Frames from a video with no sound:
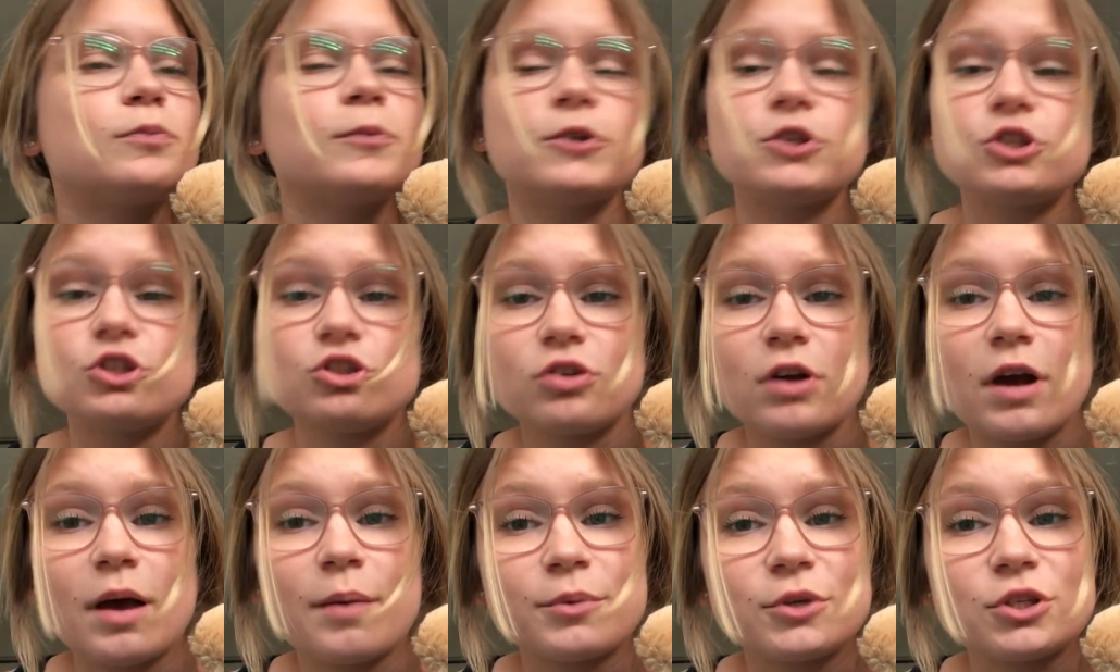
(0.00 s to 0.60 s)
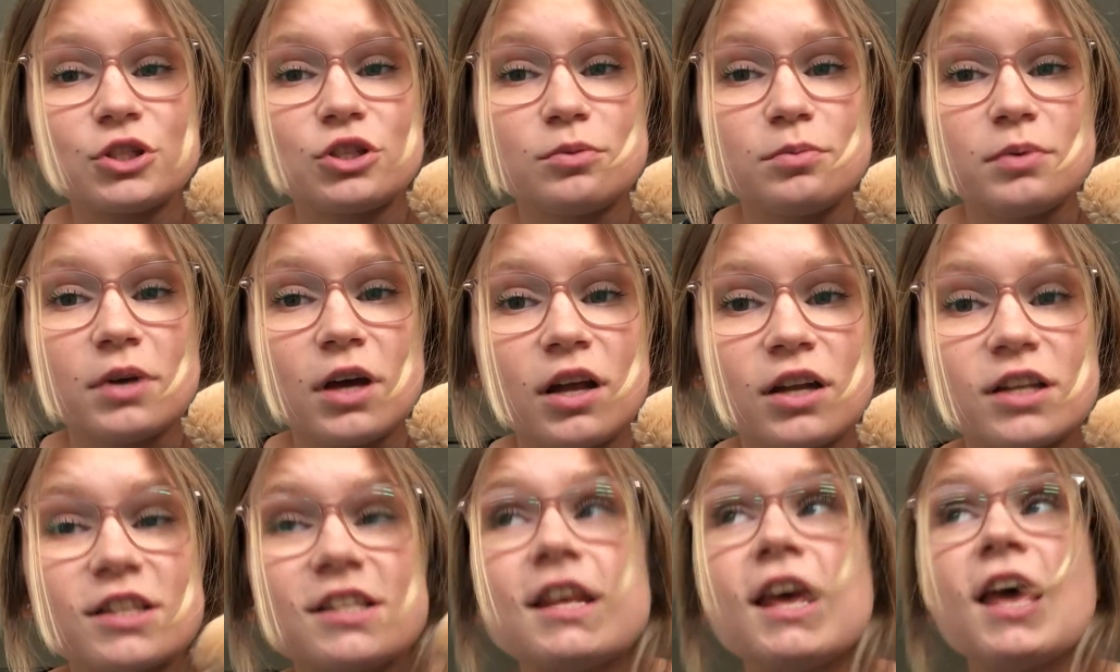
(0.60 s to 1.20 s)
much drama, to be
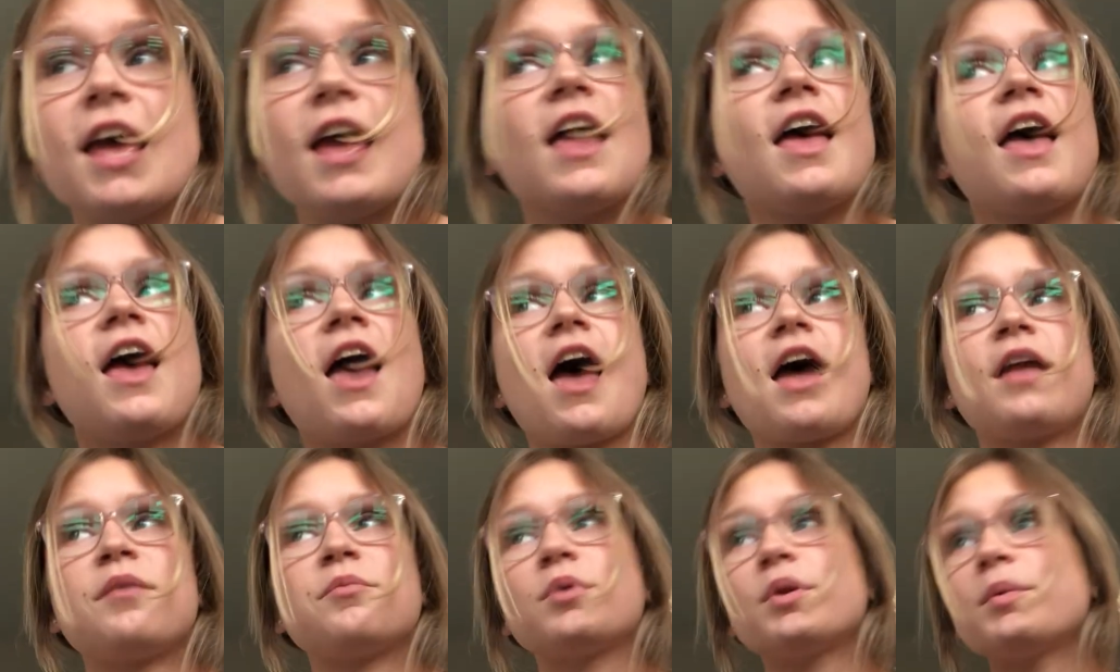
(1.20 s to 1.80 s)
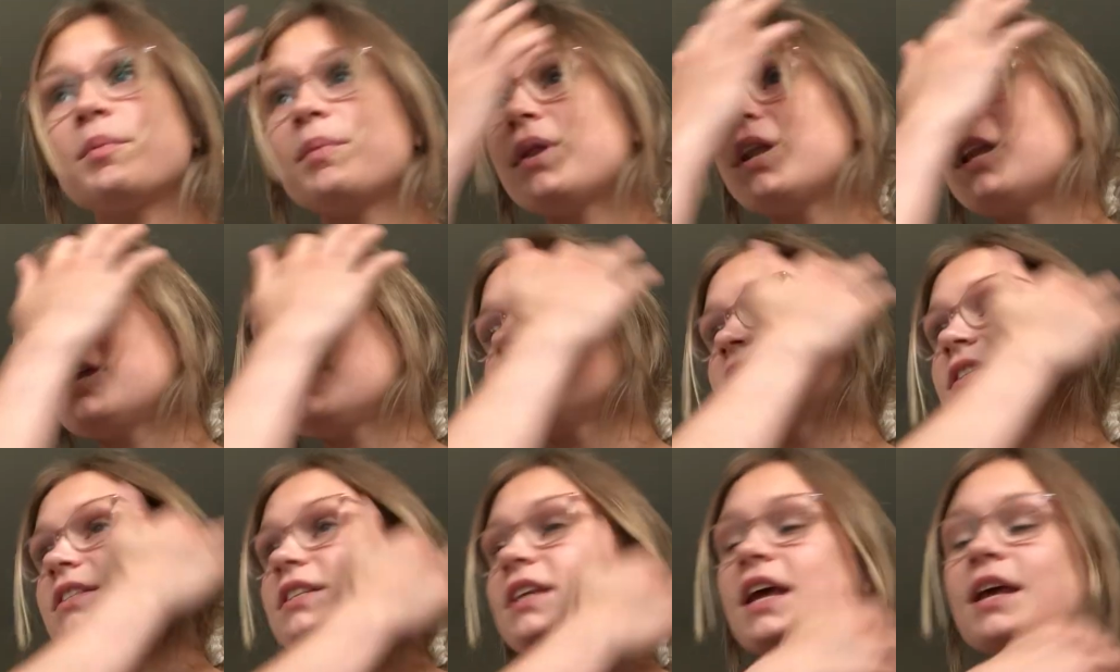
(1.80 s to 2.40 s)
honest. And one minute
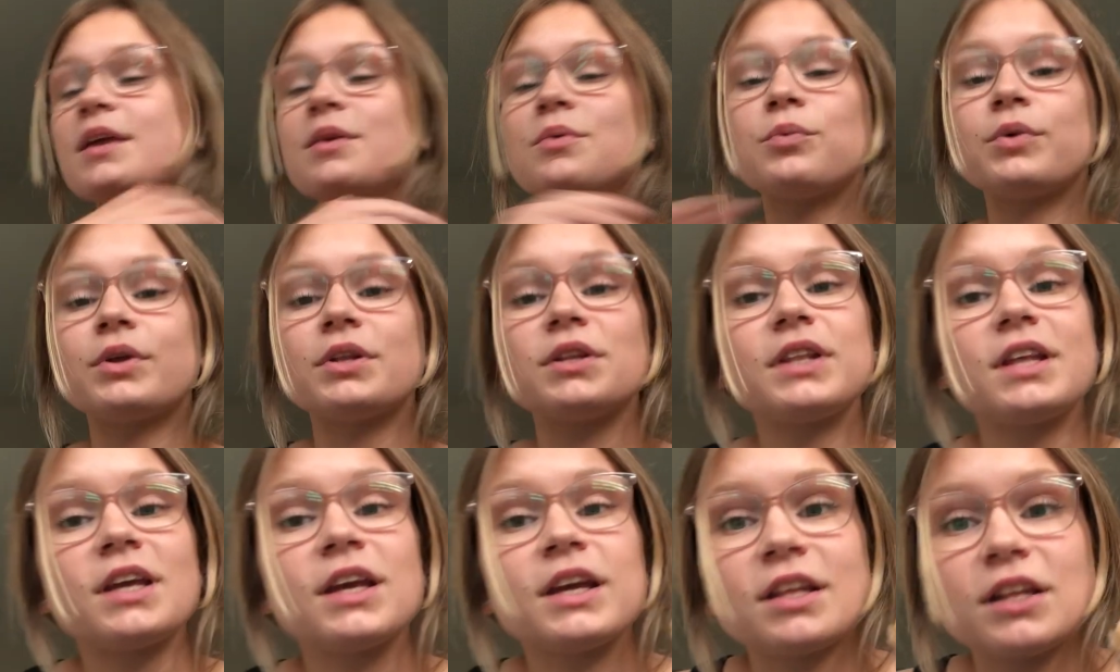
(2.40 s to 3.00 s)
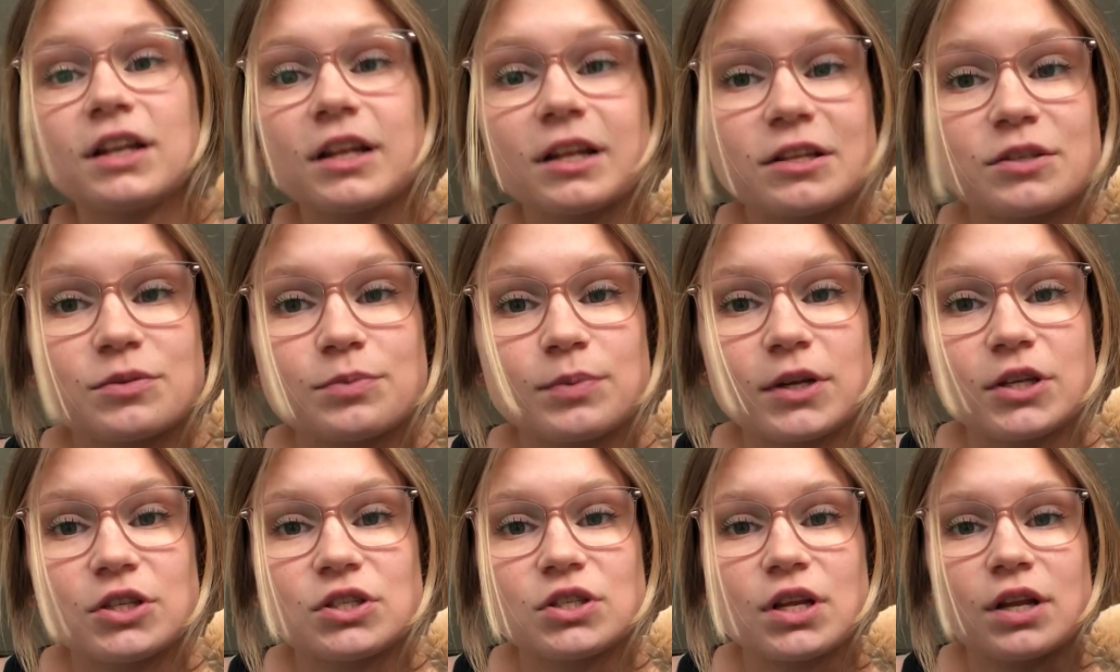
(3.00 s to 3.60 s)
he's saying one thing, next
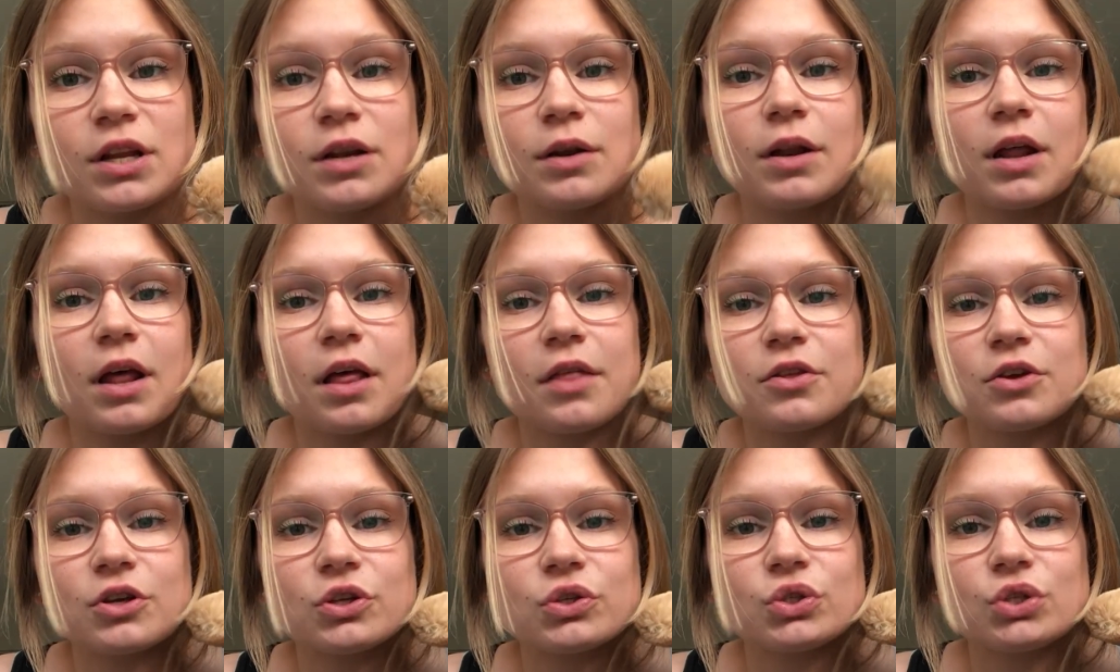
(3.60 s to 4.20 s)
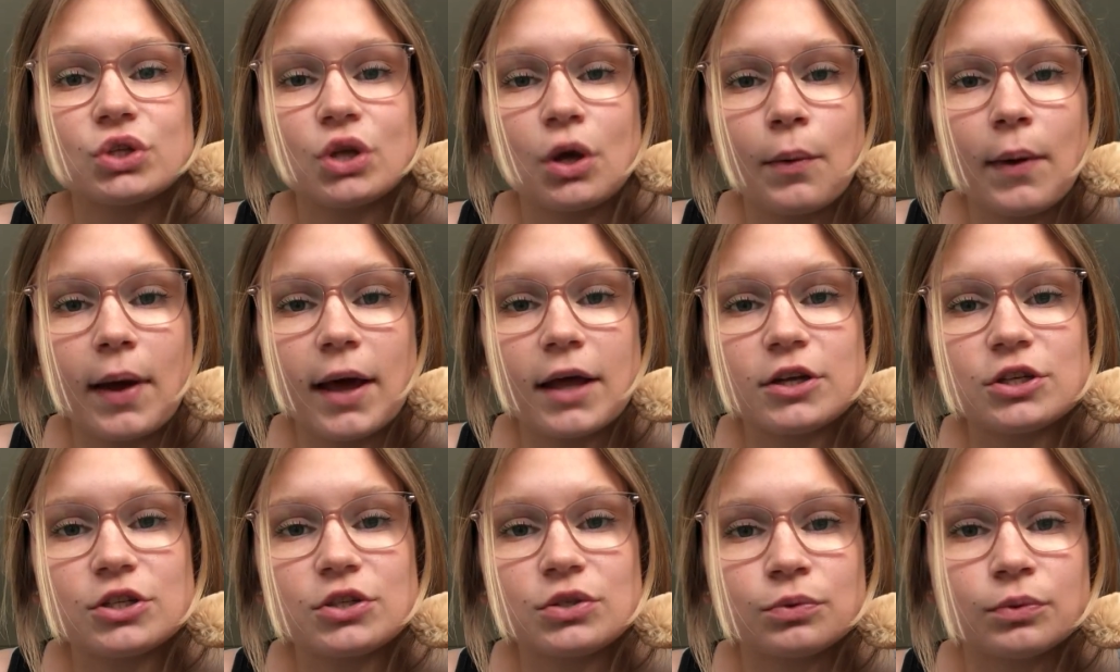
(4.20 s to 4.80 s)
minute he's saying others. So
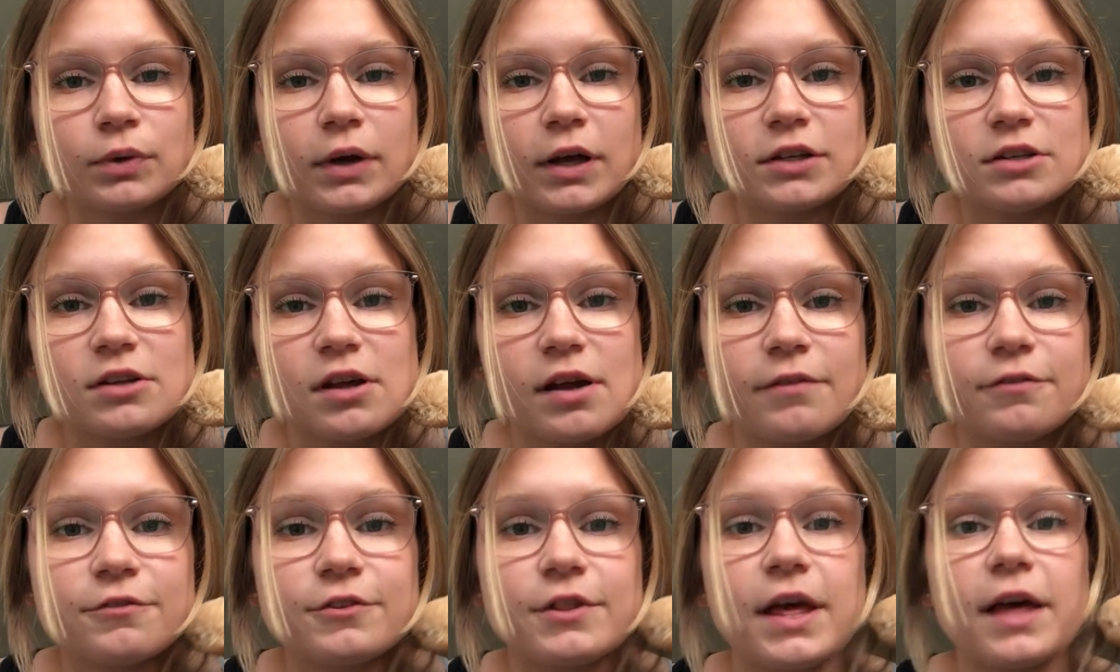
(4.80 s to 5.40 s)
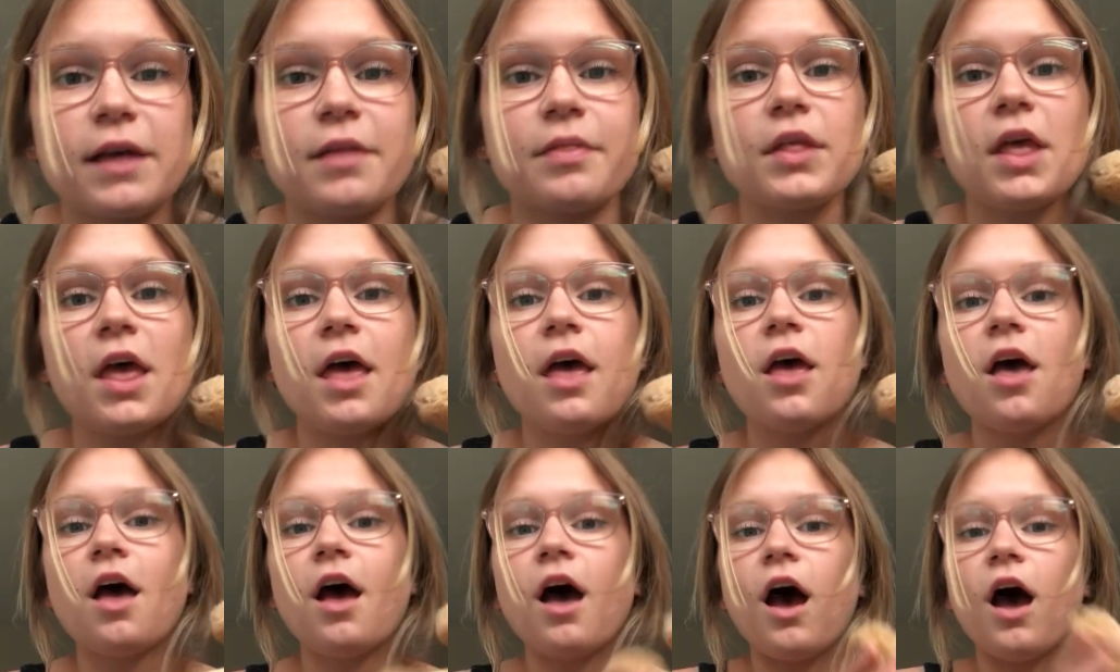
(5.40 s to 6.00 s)
I just don't got time for that.
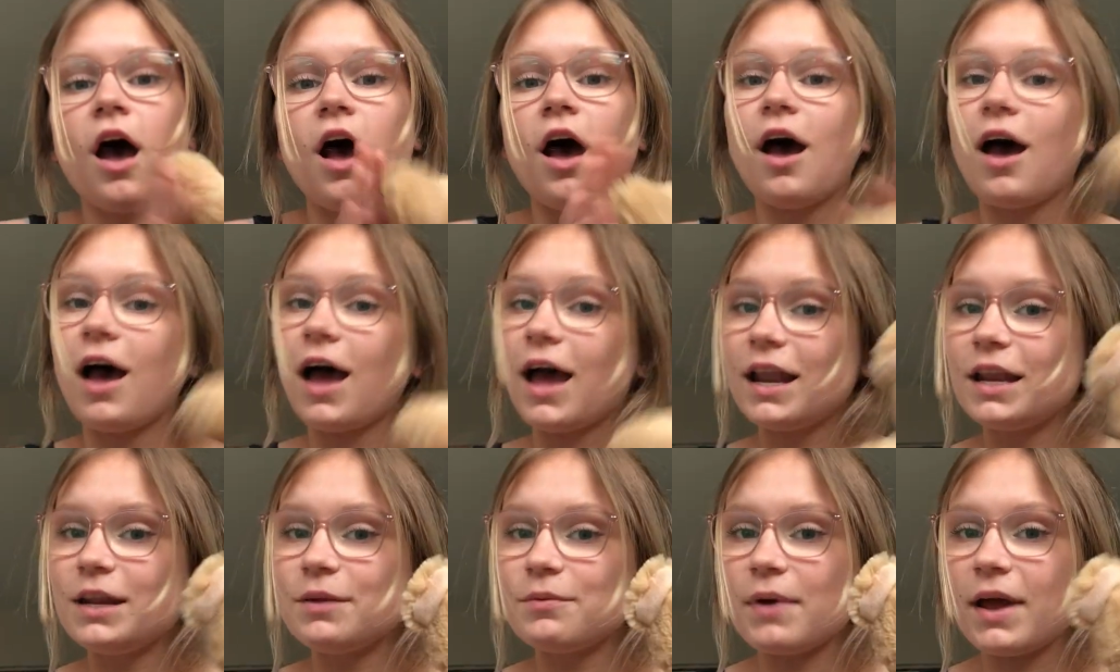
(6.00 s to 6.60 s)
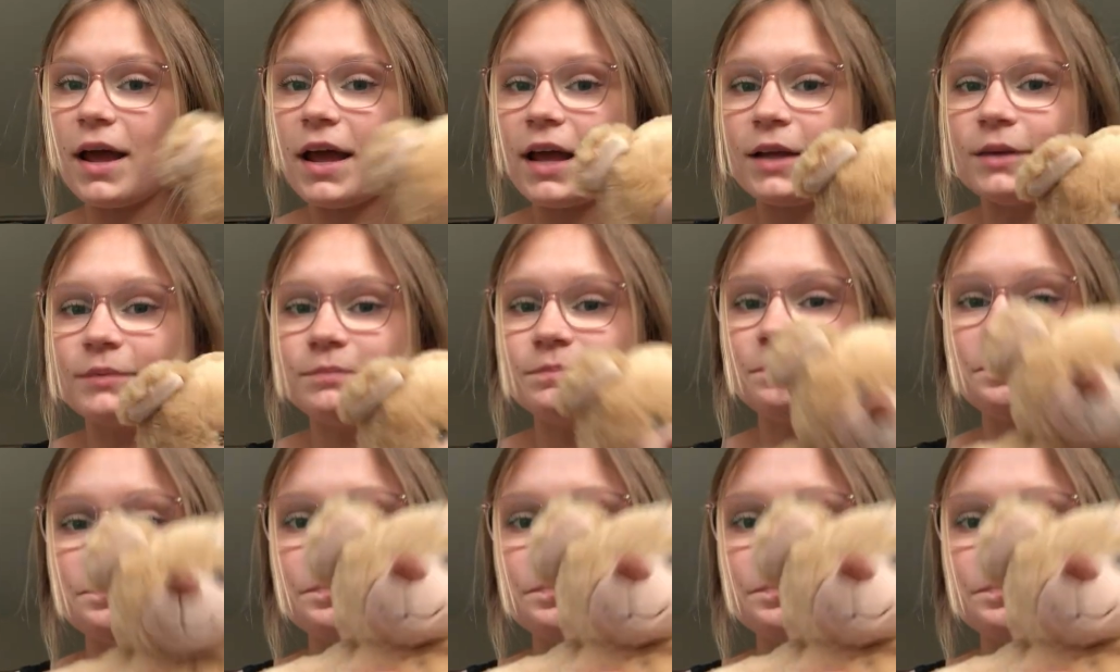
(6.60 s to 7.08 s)
Anyway,